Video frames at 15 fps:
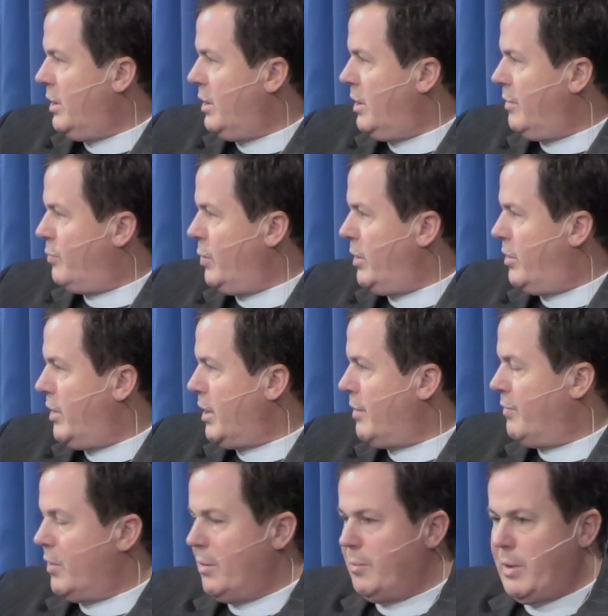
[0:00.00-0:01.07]
if we think of
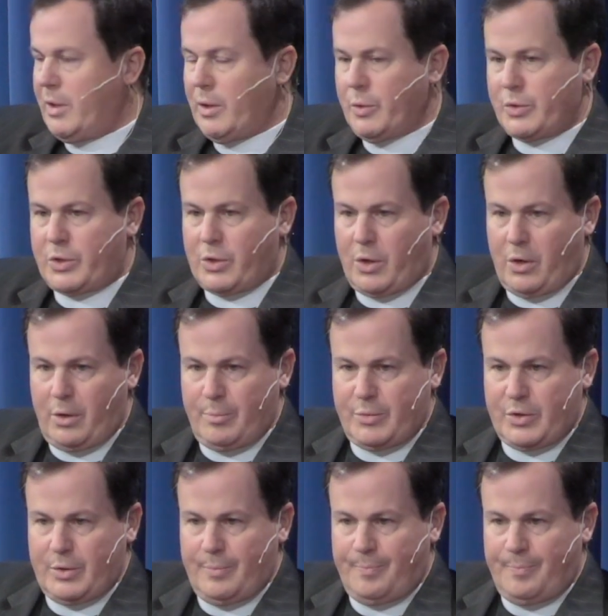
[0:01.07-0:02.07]
it in those terms.